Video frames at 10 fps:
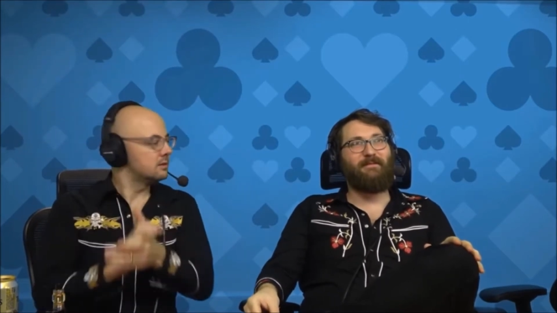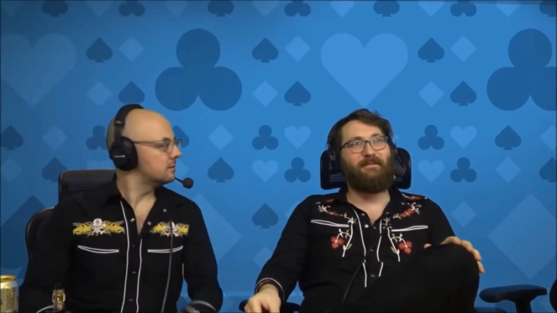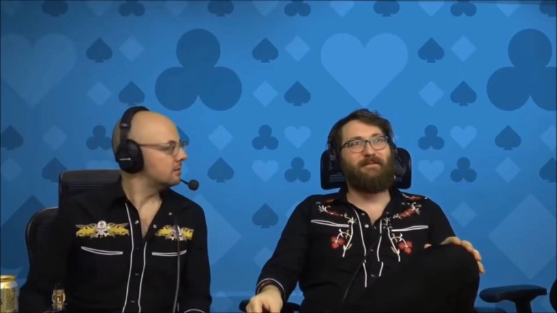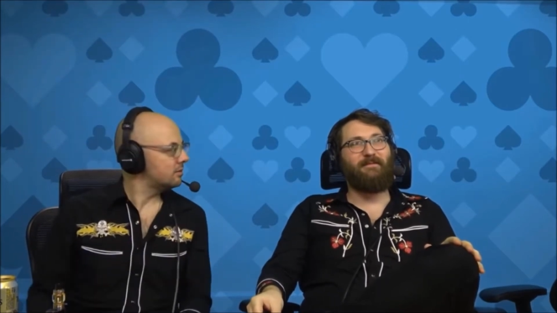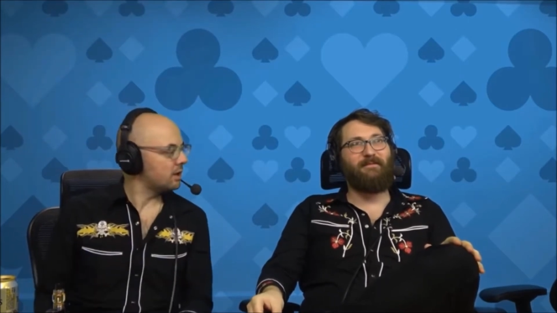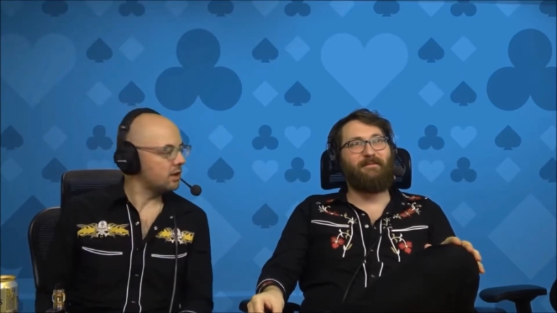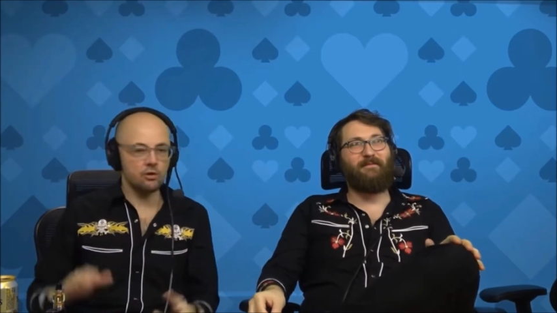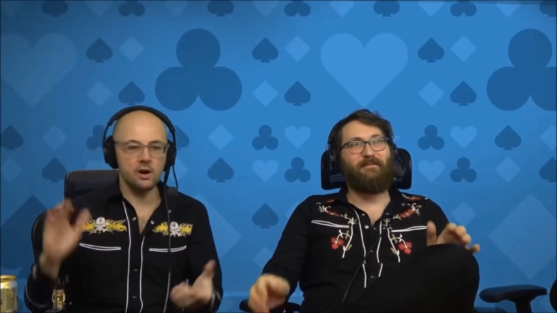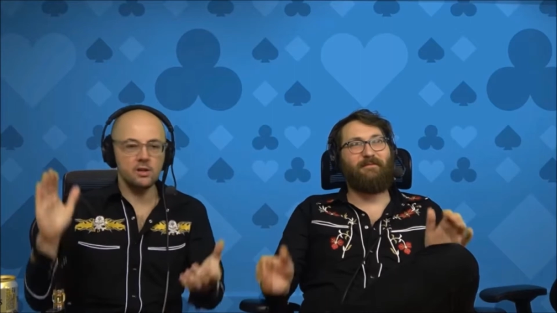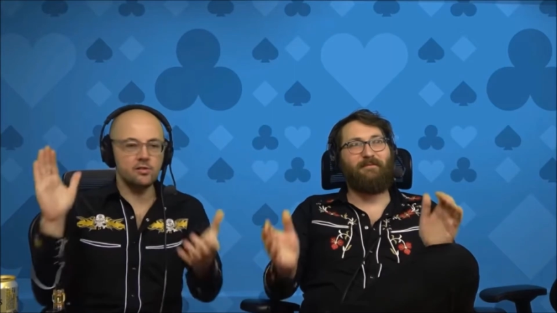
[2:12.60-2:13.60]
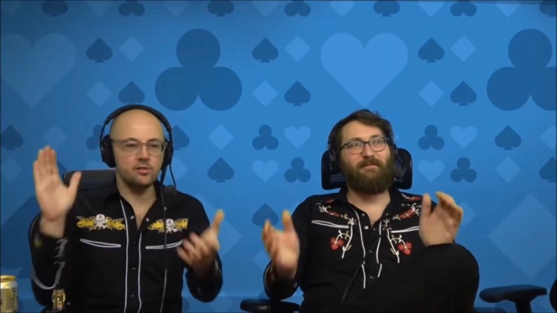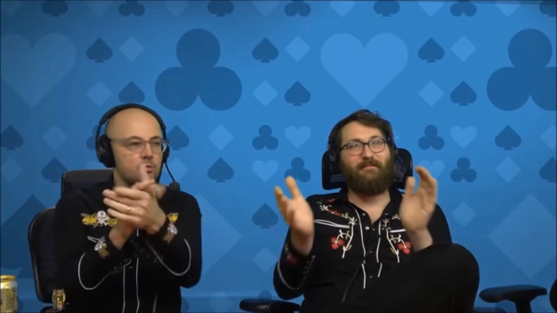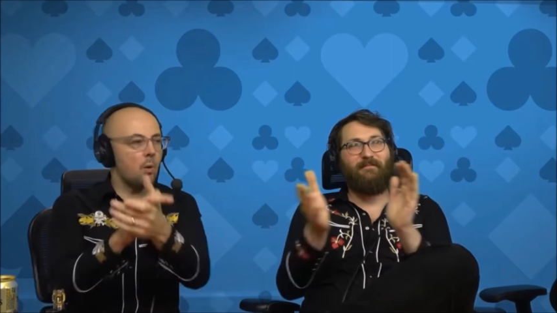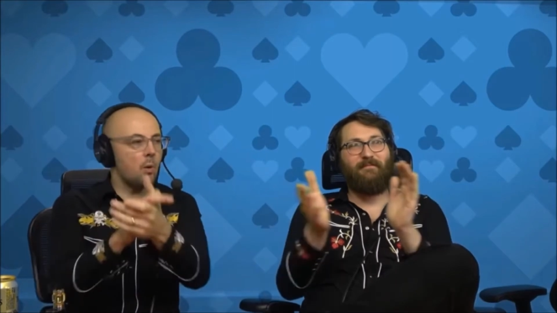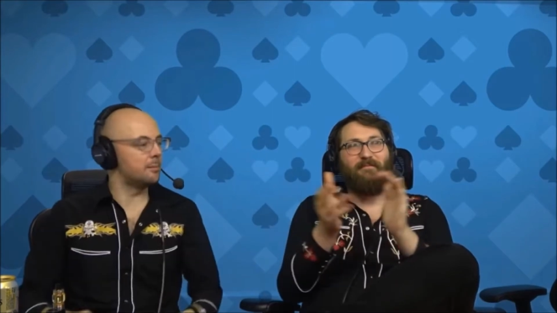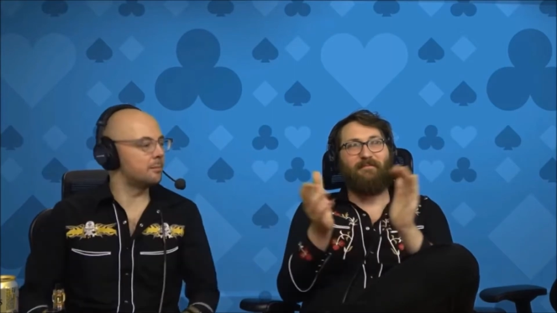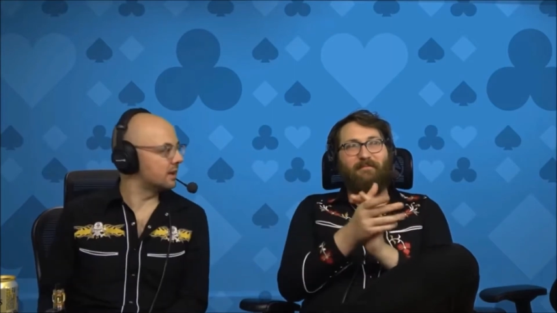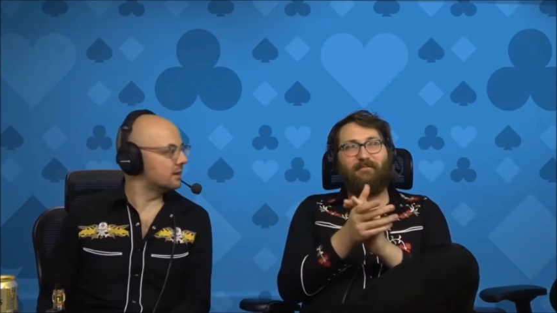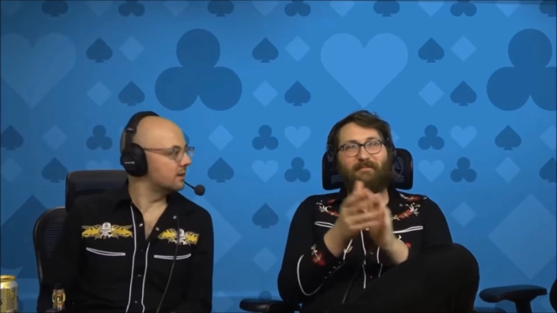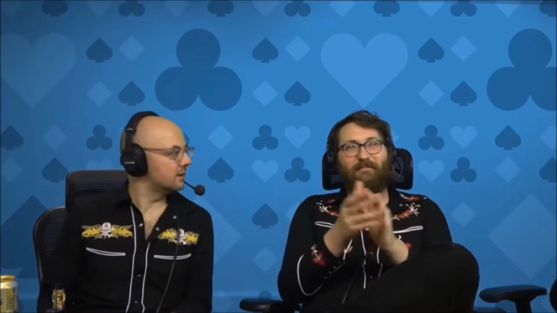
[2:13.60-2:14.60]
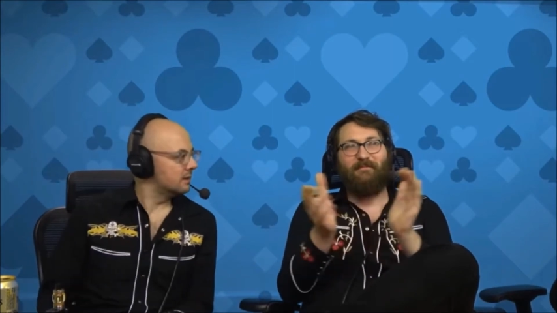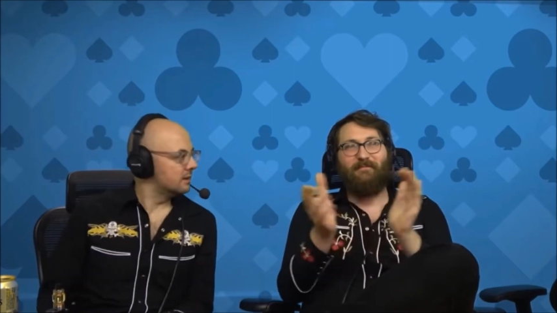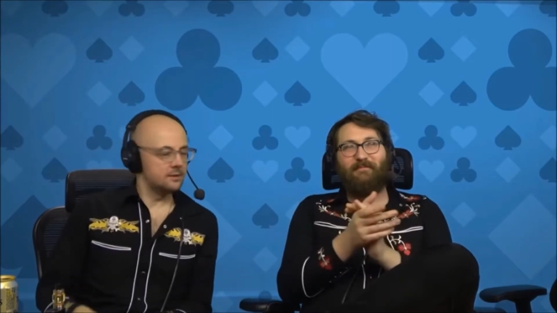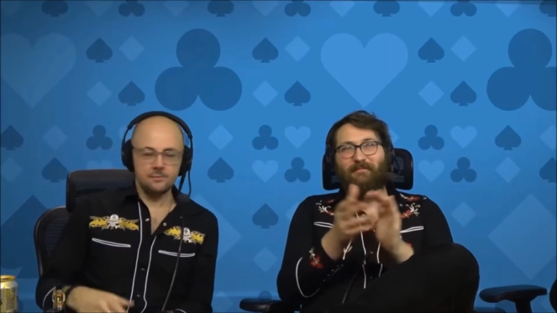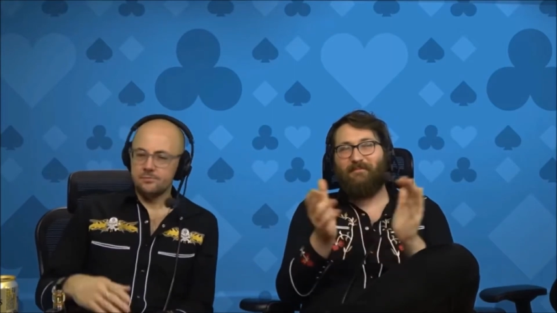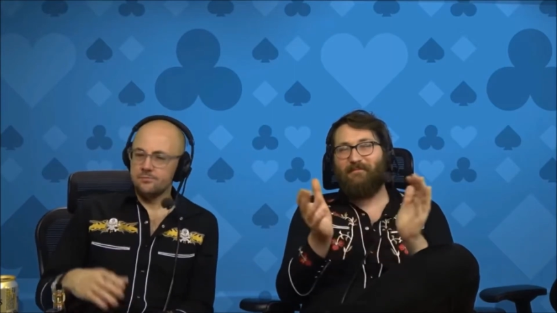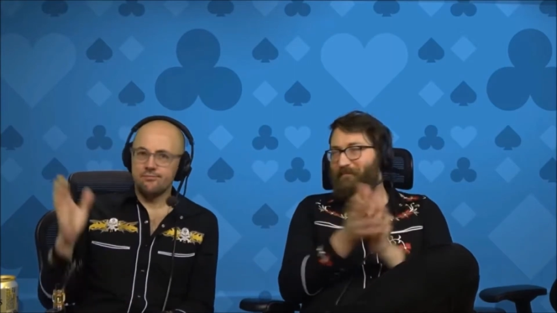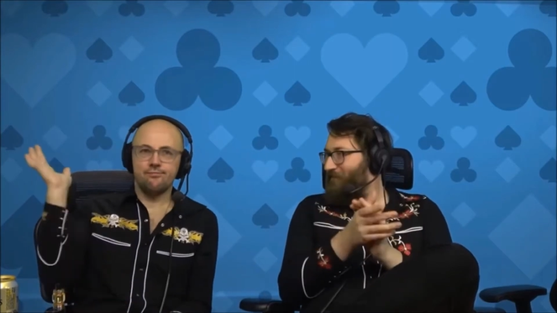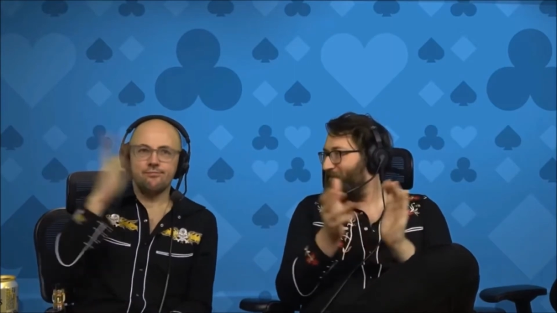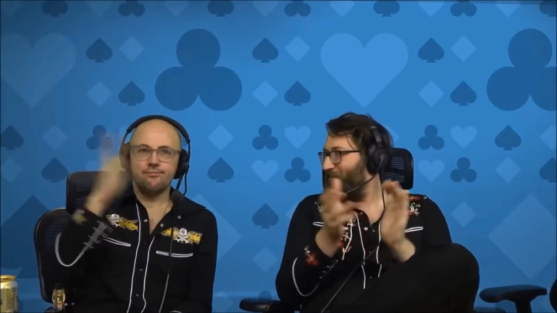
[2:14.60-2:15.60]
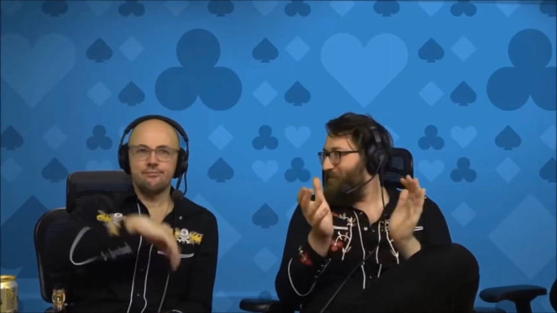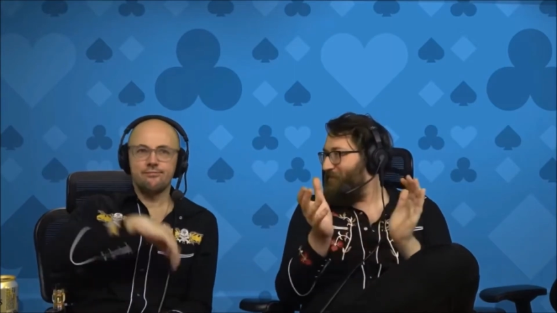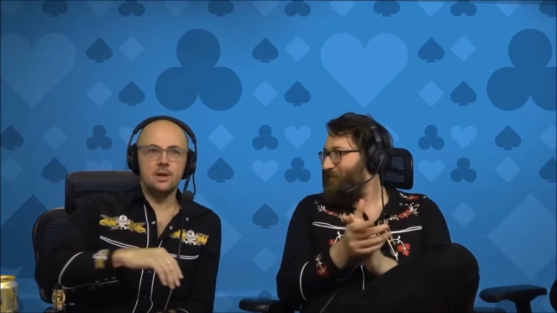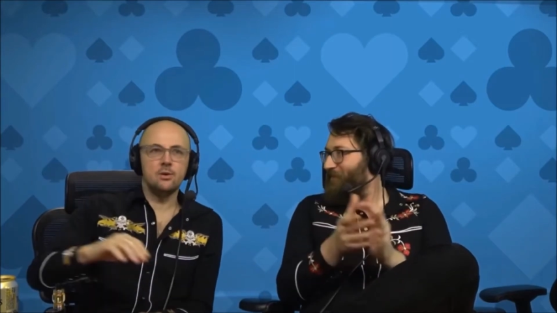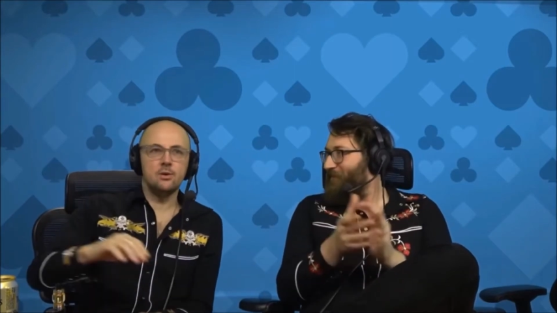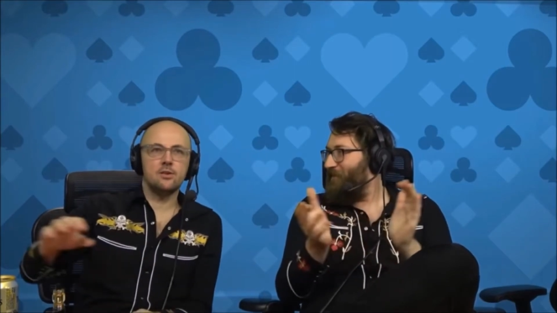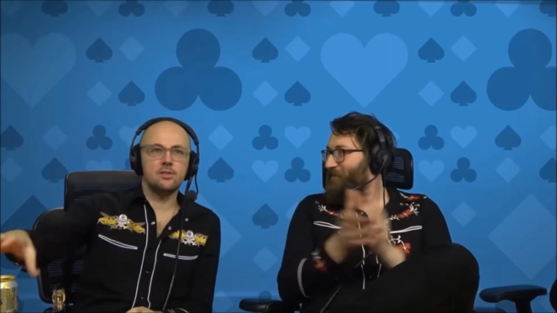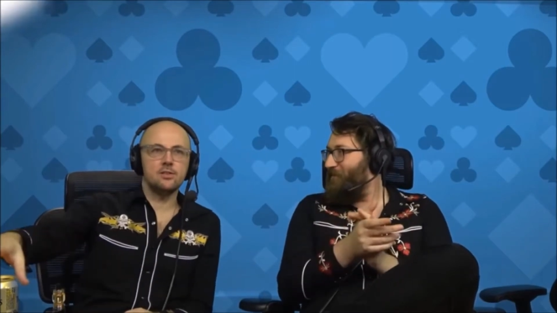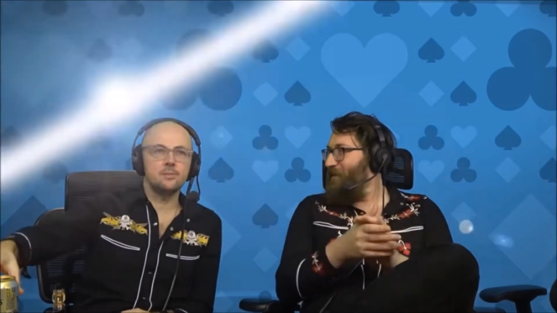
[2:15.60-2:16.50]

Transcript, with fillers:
Speaker 1: It's like you're trying to swat something ludicrous.